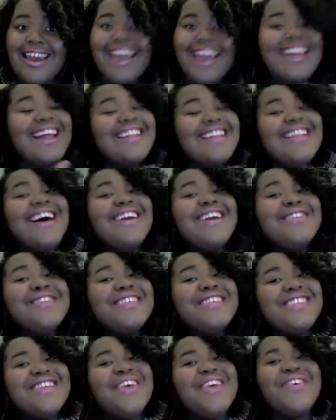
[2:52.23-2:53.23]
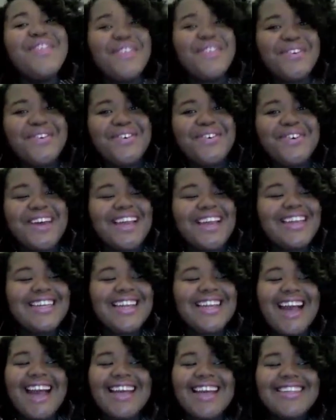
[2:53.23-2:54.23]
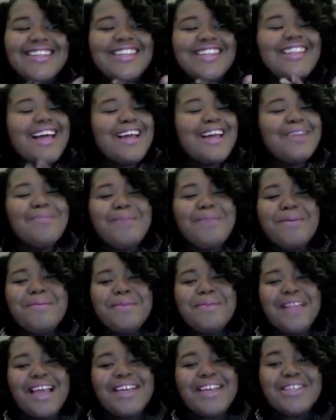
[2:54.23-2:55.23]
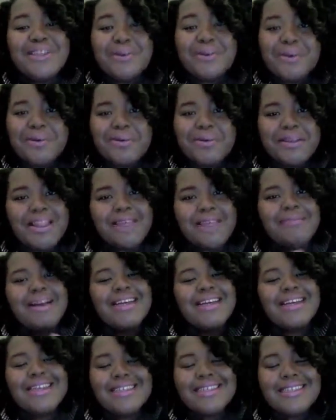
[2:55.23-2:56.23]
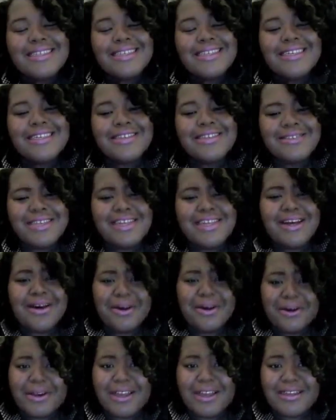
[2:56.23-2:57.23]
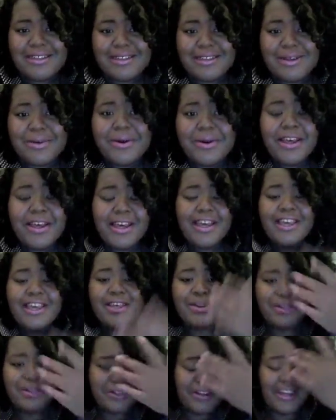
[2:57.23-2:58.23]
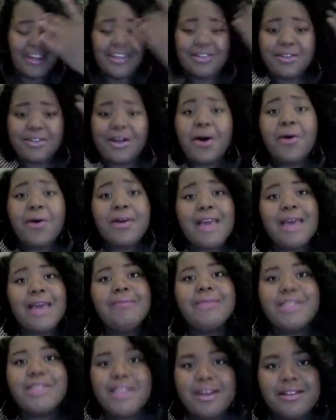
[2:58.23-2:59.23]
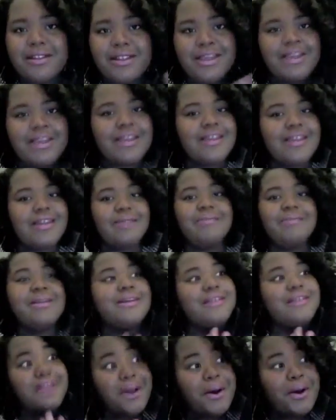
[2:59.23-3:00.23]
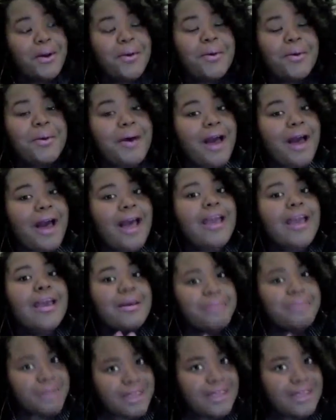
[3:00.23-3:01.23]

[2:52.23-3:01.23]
And I thought it was so cool. And a lot of people like joke with me, like my cousin. She's like, oh, okay, so you just trying to do the whole K Michelle thing. And I'm like, no, I am